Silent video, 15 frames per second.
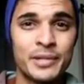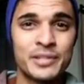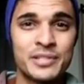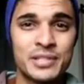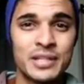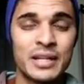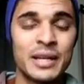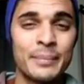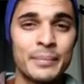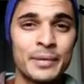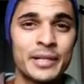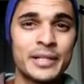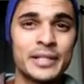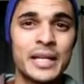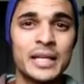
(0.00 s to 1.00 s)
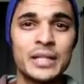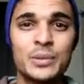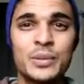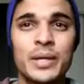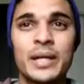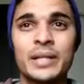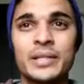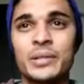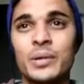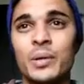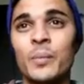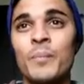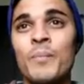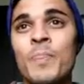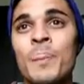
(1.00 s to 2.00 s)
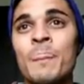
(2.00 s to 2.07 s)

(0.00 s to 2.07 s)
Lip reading: but still I'm going to tell you that, you know,